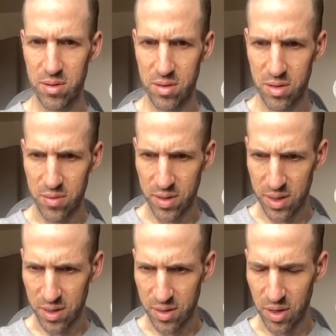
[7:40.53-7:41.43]
All
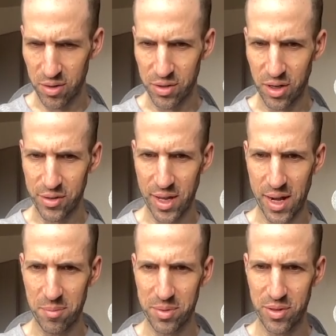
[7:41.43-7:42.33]
right. Oh, Charles
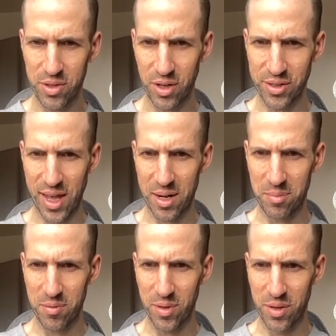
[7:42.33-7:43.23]
Addams. So Charles Addams,
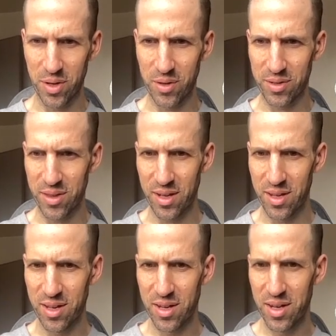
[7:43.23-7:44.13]
if you don't know, is the
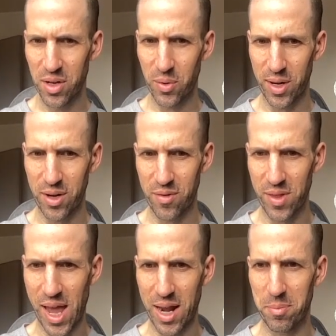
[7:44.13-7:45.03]
creator of the
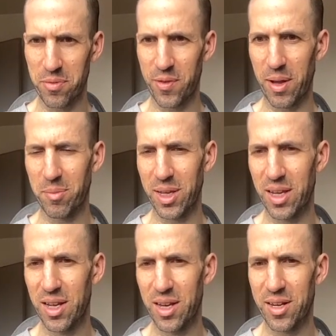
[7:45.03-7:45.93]
Addams Family.
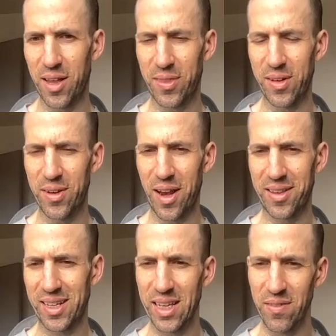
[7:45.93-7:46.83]
Not the not the
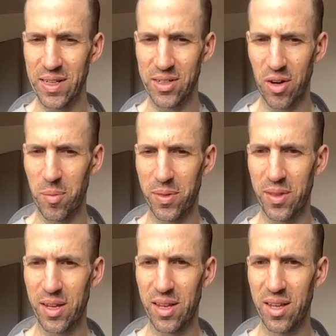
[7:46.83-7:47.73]
TV show, but
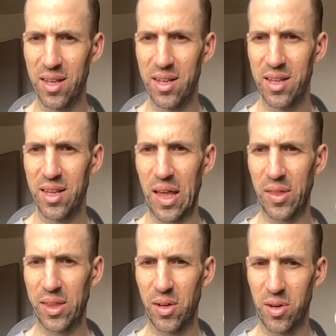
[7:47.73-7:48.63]
the I
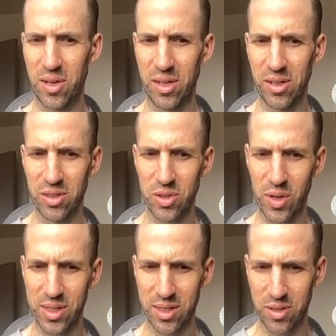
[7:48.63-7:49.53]
think the
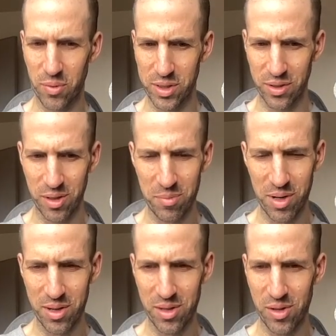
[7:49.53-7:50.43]
illustrations originally appeared
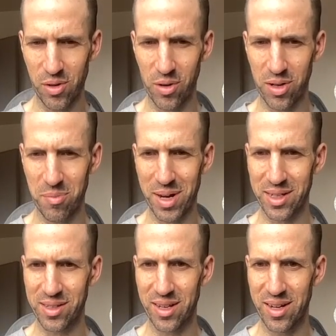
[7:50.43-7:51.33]
in the New Yorker
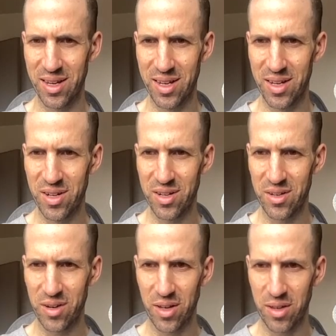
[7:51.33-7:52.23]
magazine
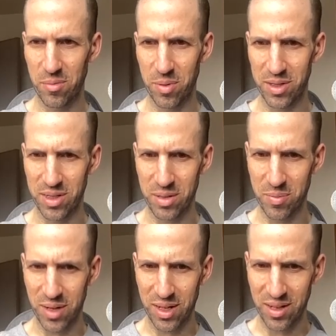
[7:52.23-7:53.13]
or other places.
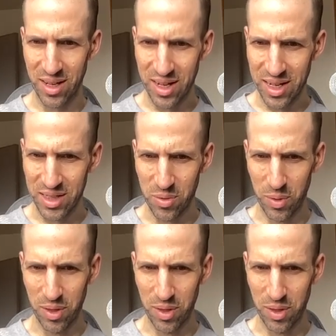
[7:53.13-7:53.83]
But he he's a really